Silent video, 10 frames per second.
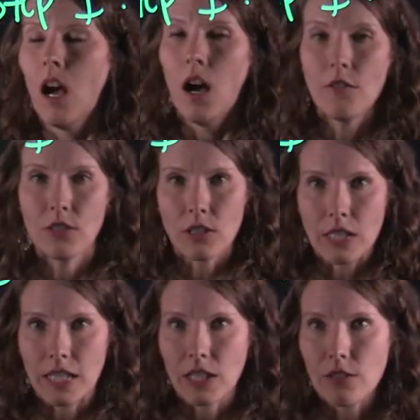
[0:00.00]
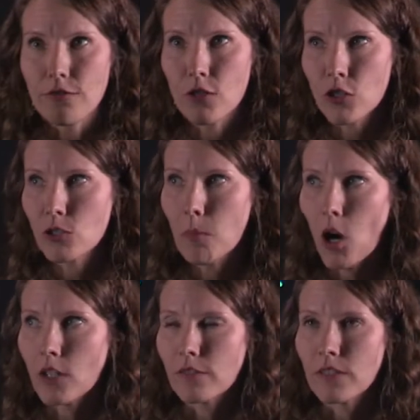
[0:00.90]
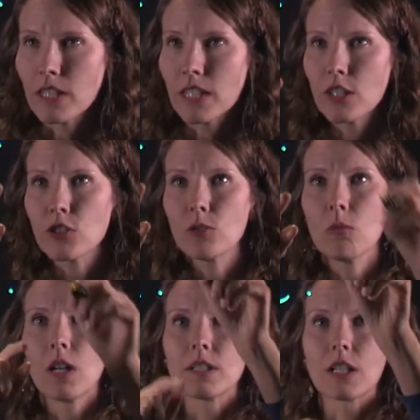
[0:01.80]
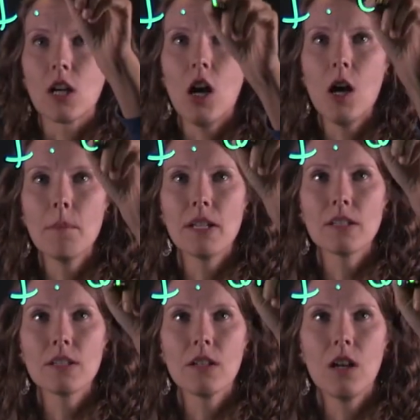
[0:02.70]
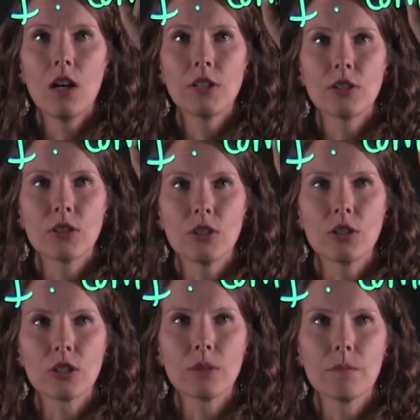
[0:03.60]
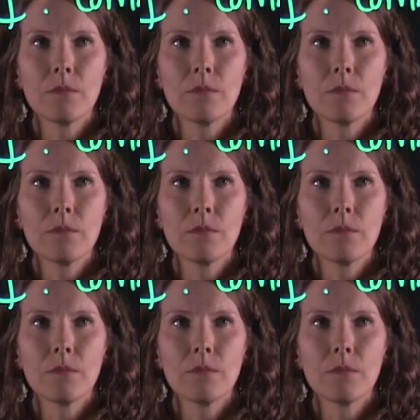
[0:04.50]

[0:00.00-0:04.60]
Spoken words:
of the link, the first part of it, is you want to comment on your hook.